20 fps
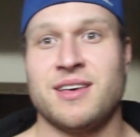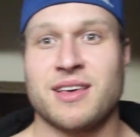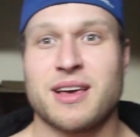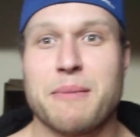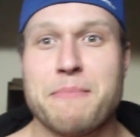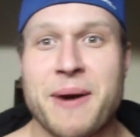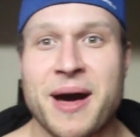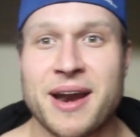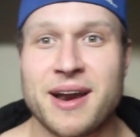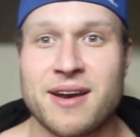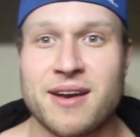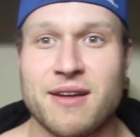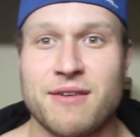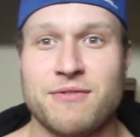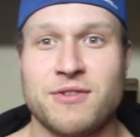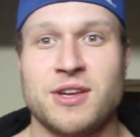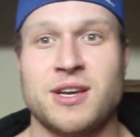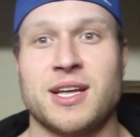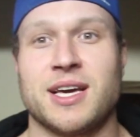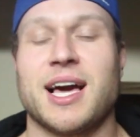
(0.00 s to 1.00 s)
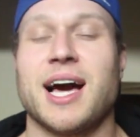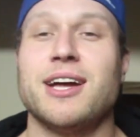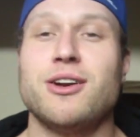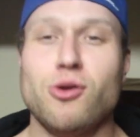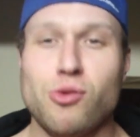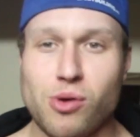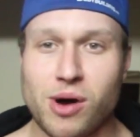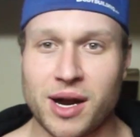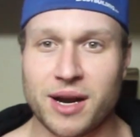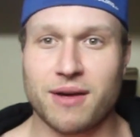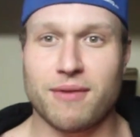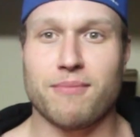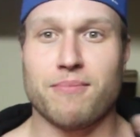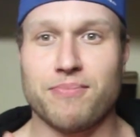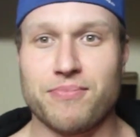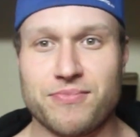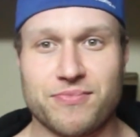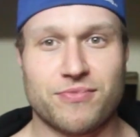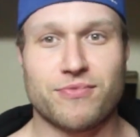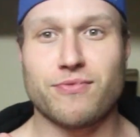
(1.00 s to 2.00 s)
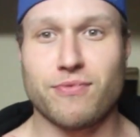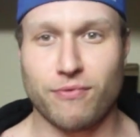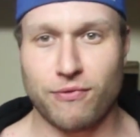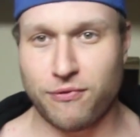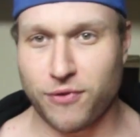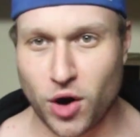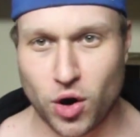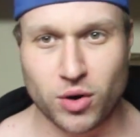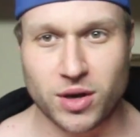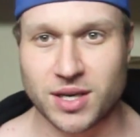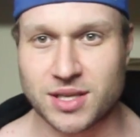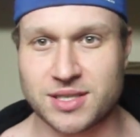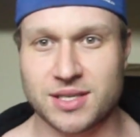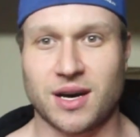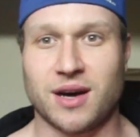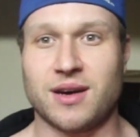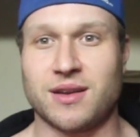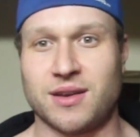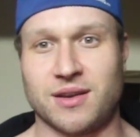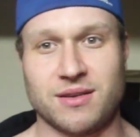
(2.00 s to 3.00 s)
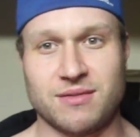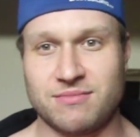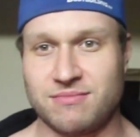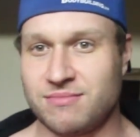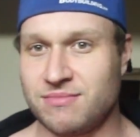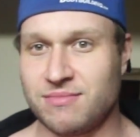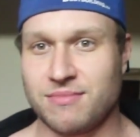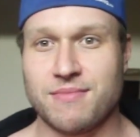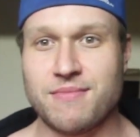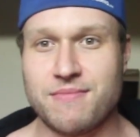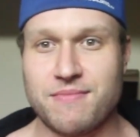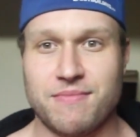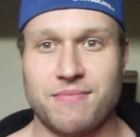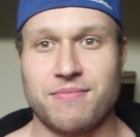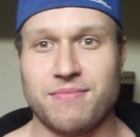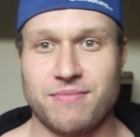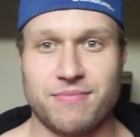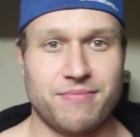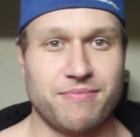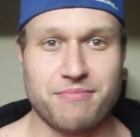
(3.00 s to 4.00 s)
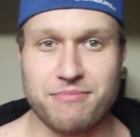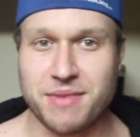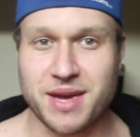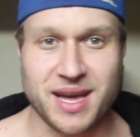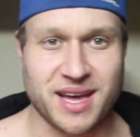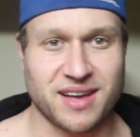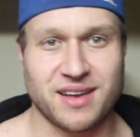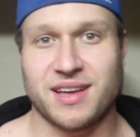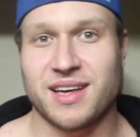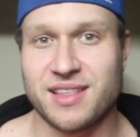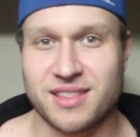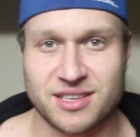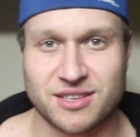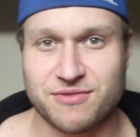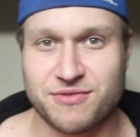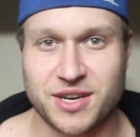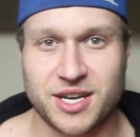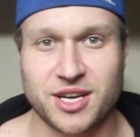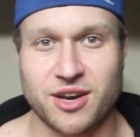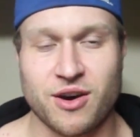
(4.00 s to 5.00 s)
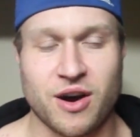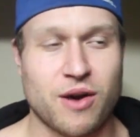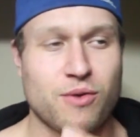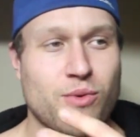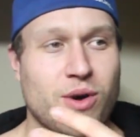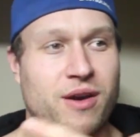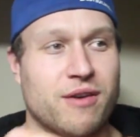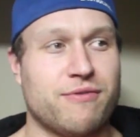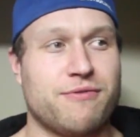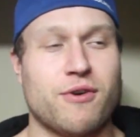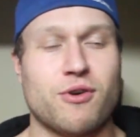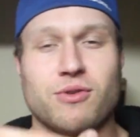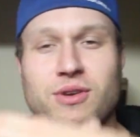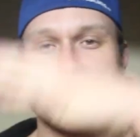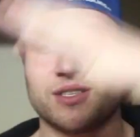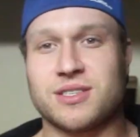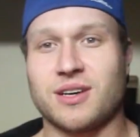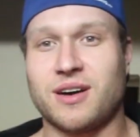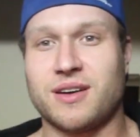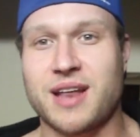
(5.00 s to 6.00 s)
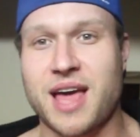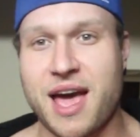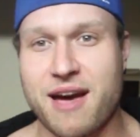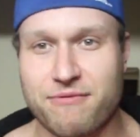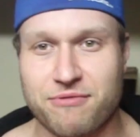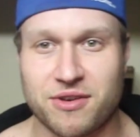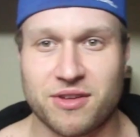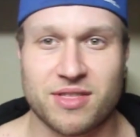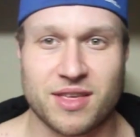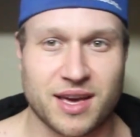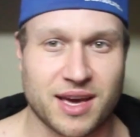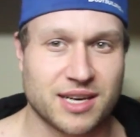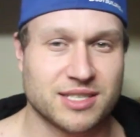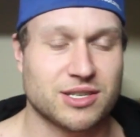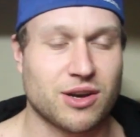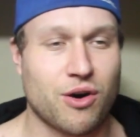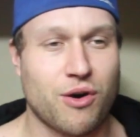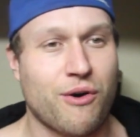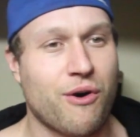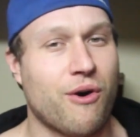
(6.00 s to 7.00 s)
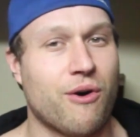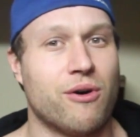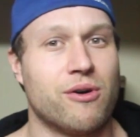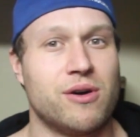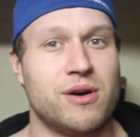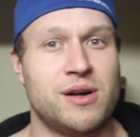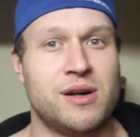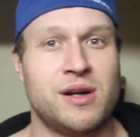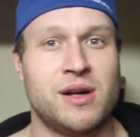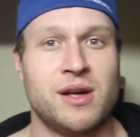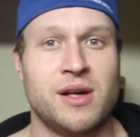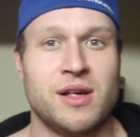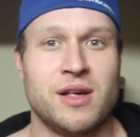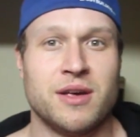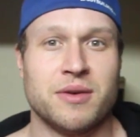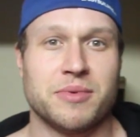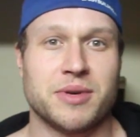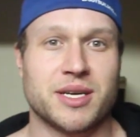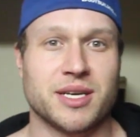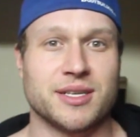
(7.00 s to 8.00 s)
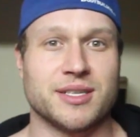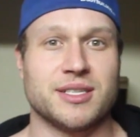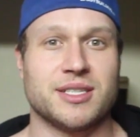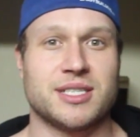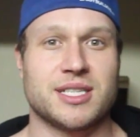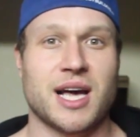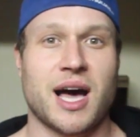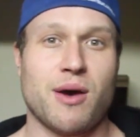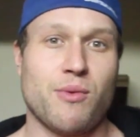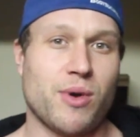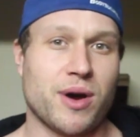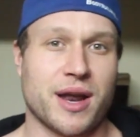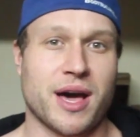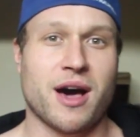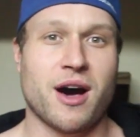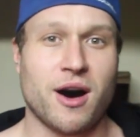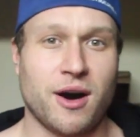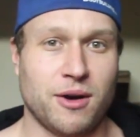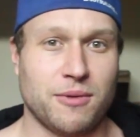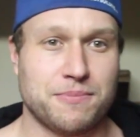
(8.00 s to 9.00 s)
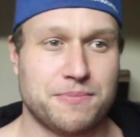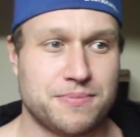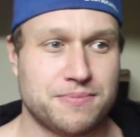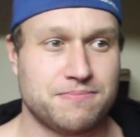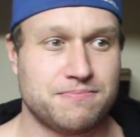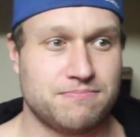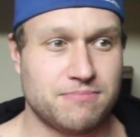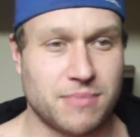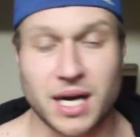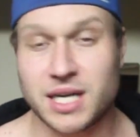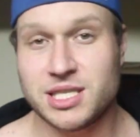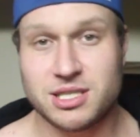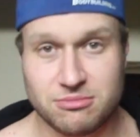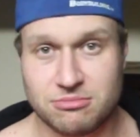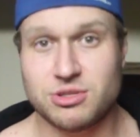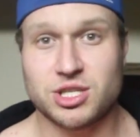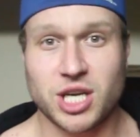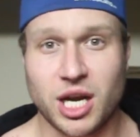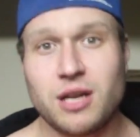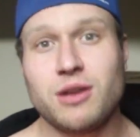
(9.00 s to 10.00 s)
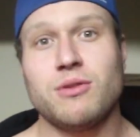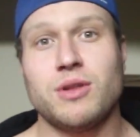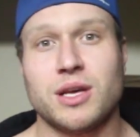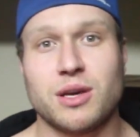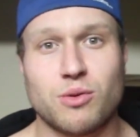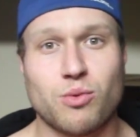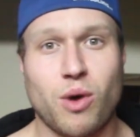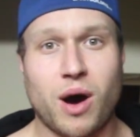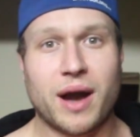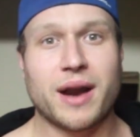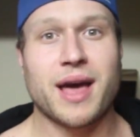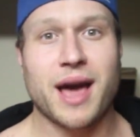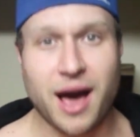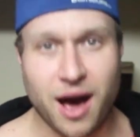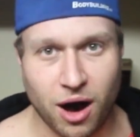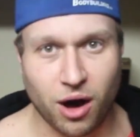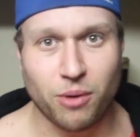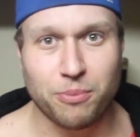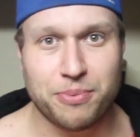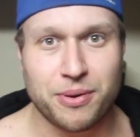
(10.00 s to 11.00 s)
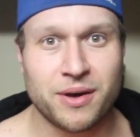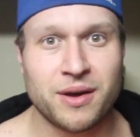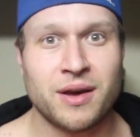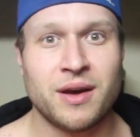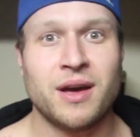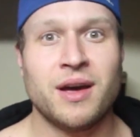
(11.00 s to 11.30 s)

competitive eating. I don't want to focus on me in this video. I want to focus on everything as a whole, because I want to help, I genuinely want to help